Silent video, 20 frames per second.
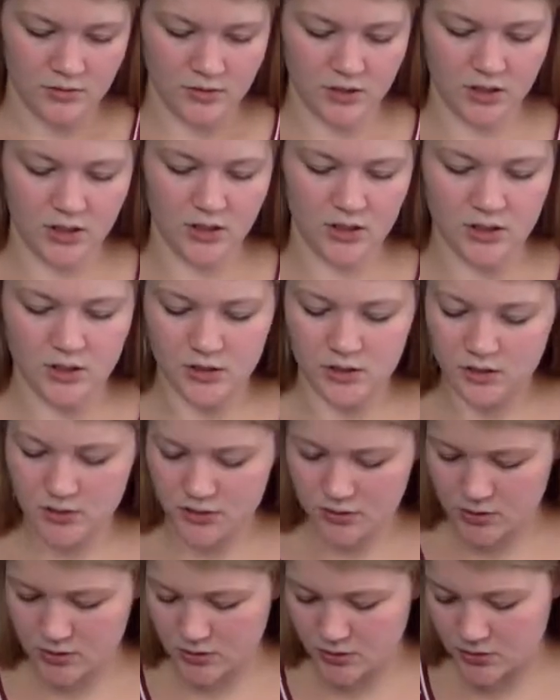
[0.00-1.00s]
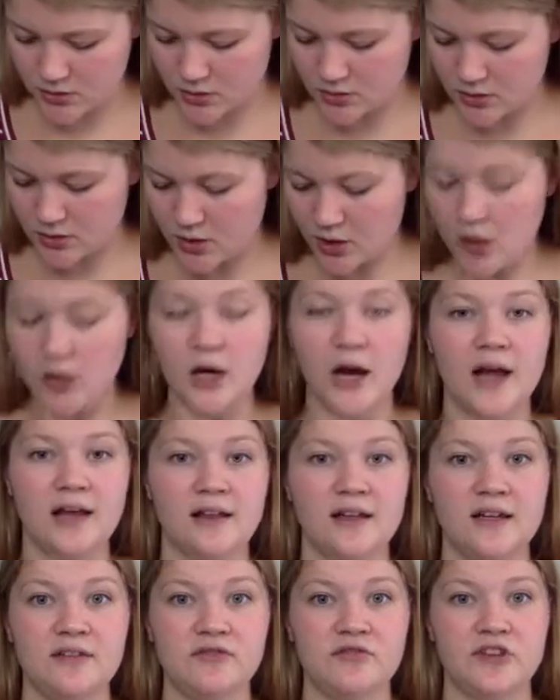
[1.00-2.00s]
these are
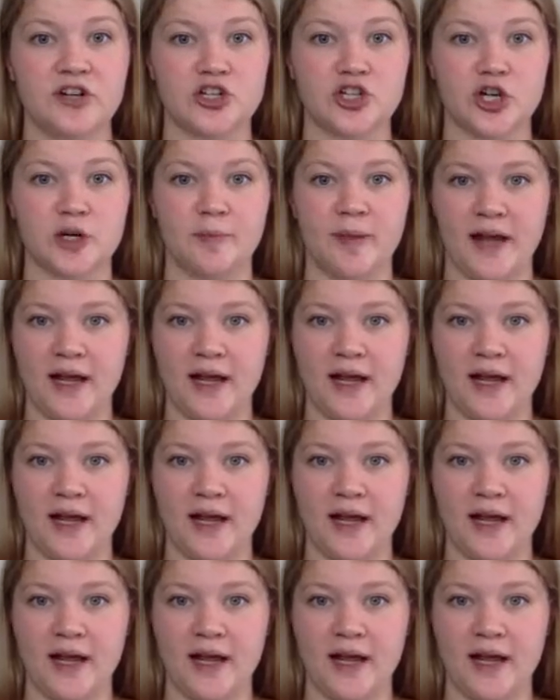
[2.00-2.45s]
Eileen Fisher